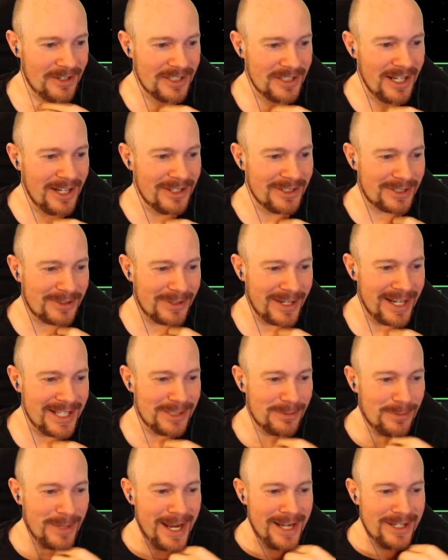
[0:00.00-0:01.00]
down to
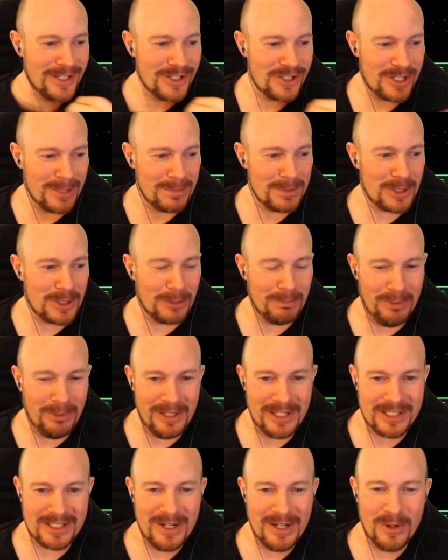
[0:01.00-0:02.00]
Crazy Randy Ship
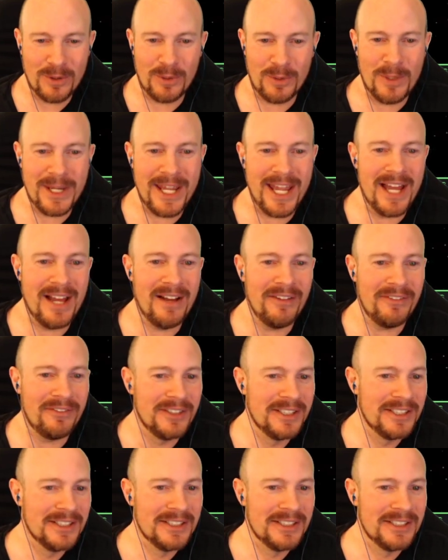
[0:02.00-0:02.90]
Surplus, where we have